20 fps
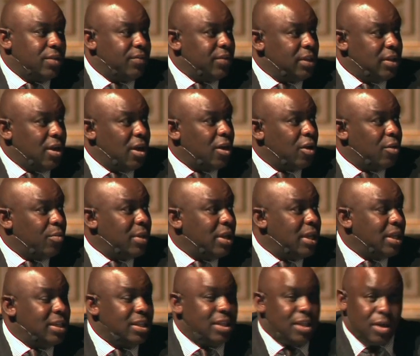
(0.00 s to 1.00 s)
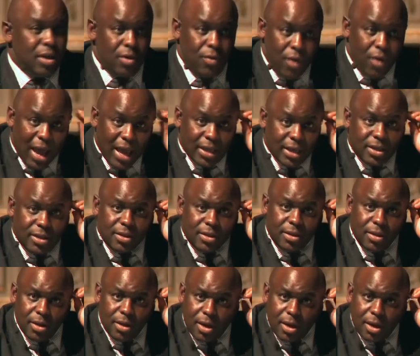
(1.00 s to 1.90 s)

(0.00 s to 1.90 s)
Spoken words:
of his argument is that Christ